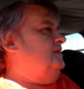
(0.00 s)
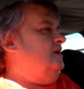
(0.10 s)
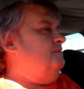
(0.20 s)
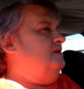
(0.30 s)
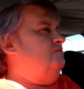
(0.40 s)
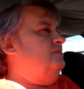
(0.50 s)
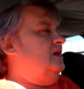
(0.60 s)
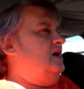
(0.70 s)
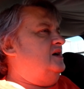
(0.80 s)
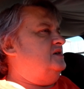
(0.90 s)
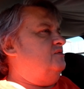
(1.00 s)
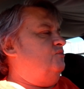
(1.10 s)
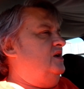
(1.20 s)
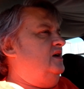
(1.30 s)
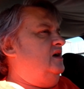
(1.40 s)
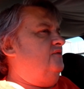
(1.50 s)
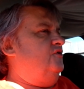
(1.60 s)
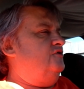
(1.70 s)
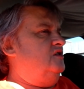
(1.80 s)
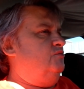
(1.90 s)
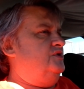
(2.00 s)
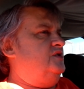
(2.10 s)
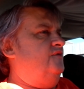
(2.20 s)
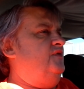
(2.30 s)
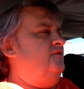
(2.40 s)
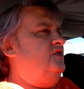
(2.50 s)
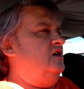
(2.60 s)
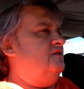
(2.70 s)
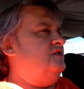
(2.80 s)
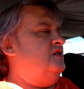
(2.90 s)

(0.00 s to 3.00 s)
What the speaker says: mean, the last wedding anniversary was the 50th.